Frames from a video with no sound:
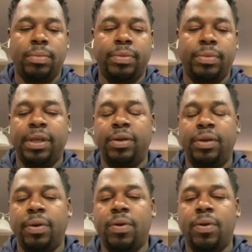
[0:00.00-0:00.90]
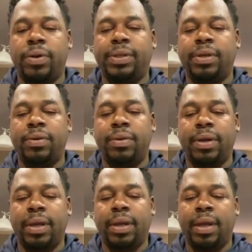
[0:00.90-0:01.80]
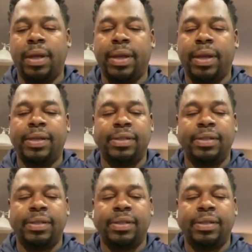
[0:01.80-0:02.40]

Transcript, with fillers: see you in court soon. I, I guess.